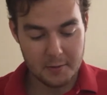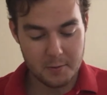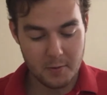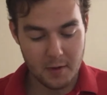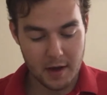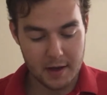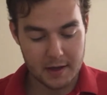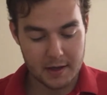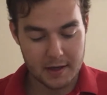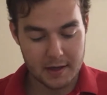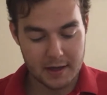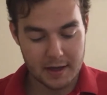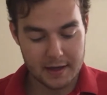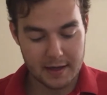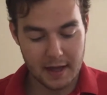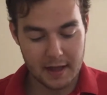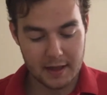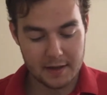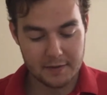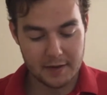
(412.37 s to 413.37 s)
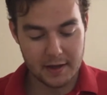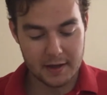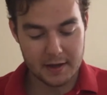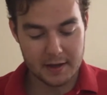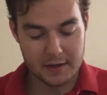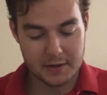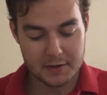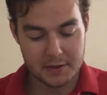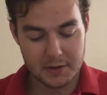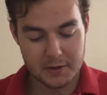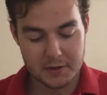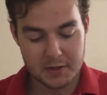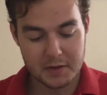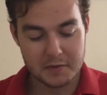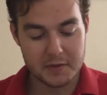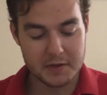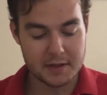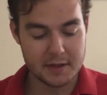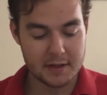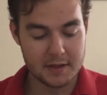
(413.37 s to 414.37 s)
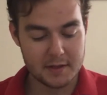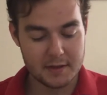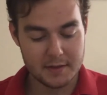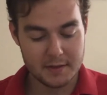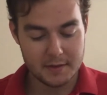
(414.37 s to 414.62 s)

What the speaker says: rudder, and elevator control surfaces.